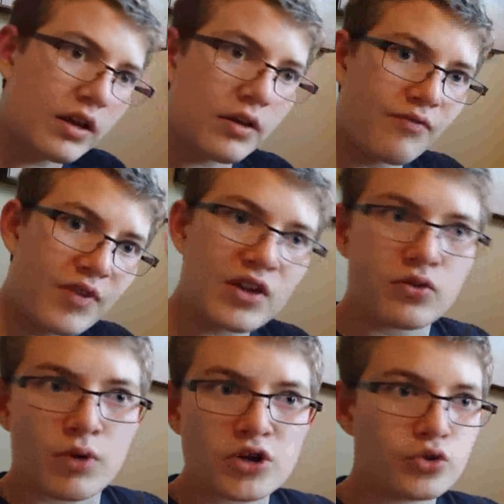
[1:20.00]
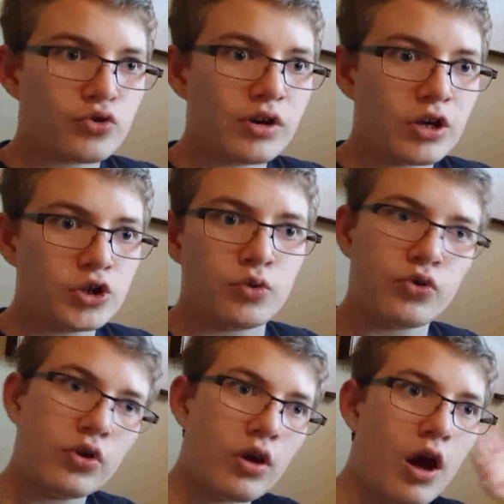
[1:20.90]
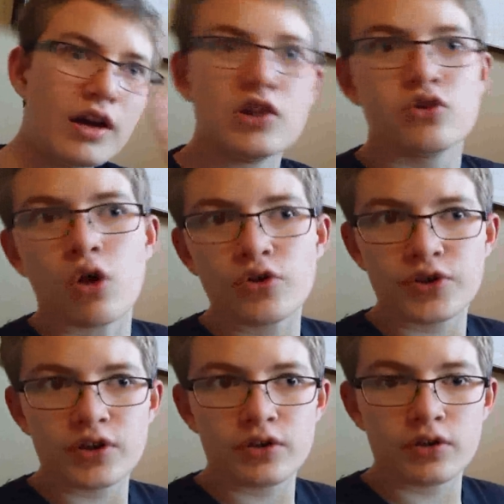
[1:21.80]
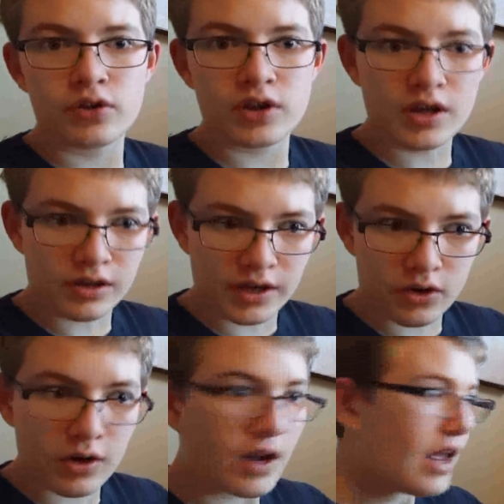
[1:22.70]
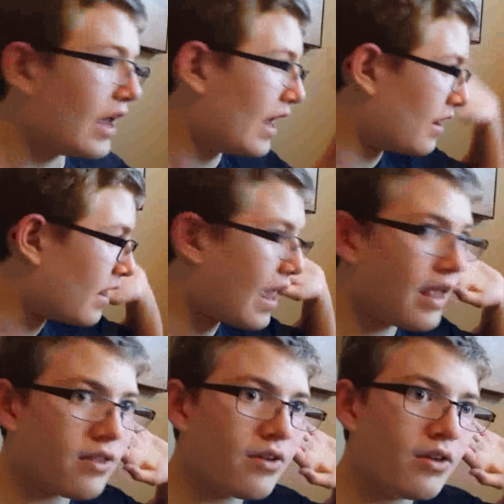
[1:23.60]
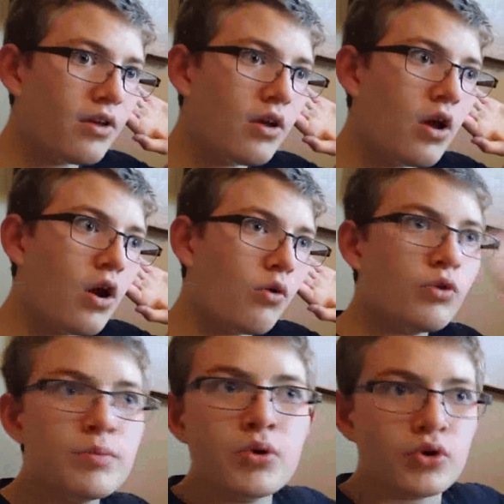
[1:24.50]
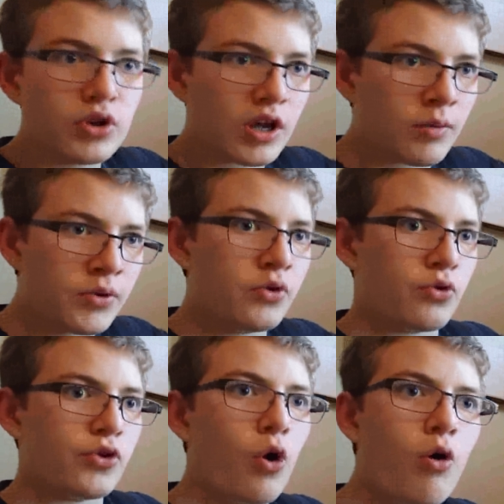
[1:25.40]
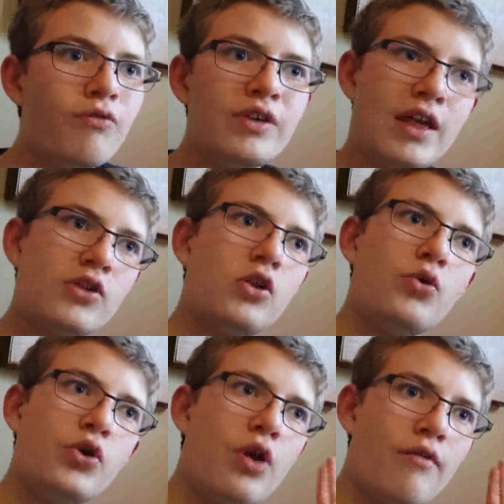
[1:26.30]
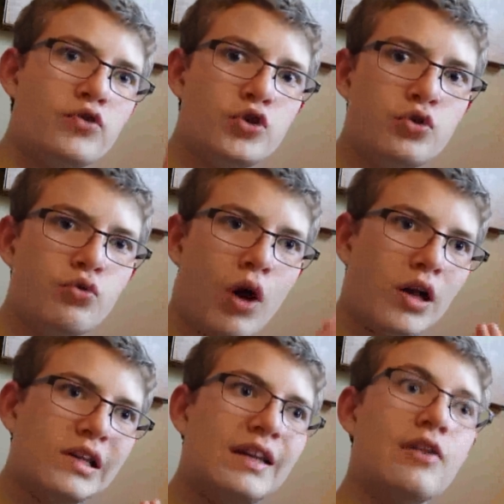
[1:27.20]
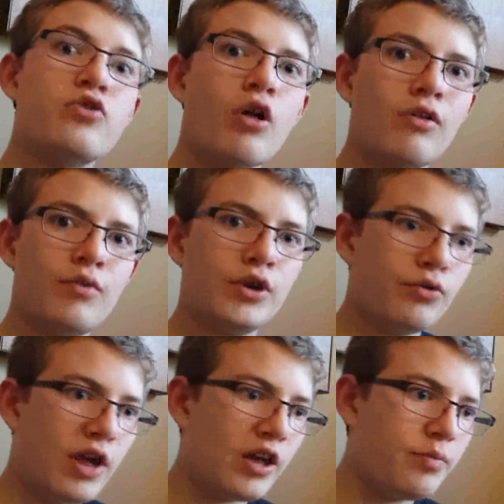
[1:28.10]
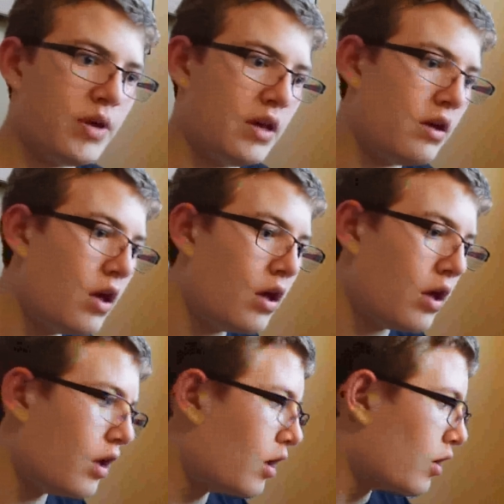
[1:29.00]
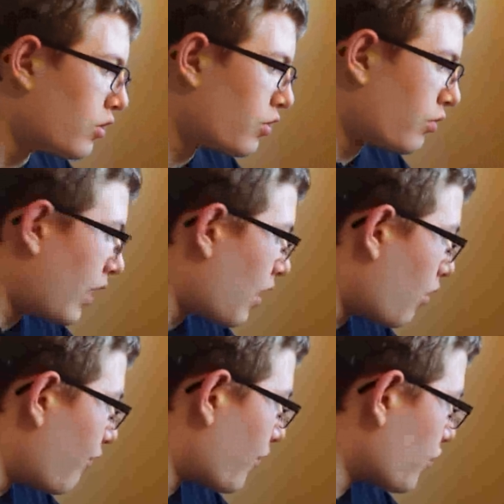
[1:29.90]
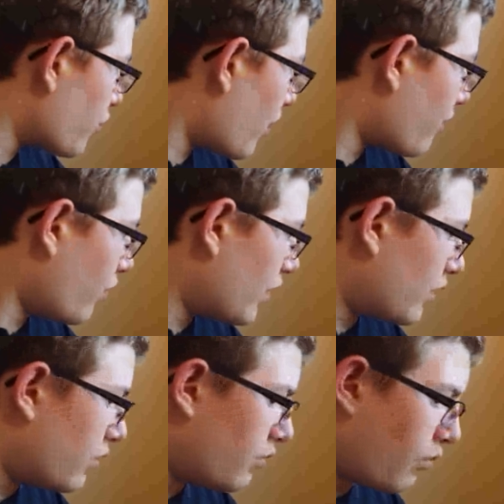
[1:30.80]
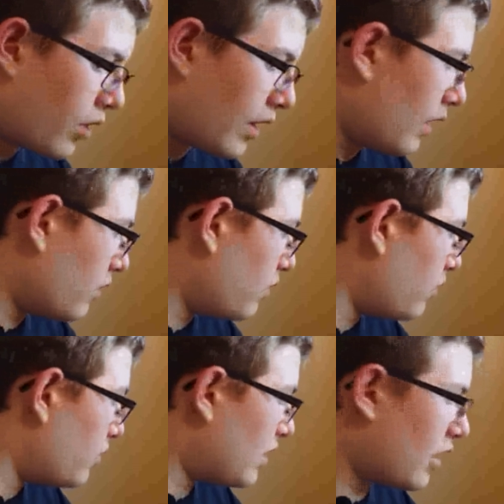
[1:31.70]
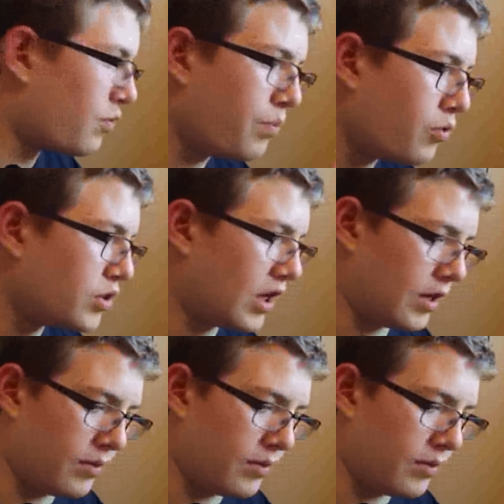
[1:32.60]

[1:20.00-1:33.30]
fixed registry issues, uninstalled CC Cleaner, and then rebooted the computer. So hopefully that's close enough to a clean install of Windows XP. So now, first off, we're gonna test boot time.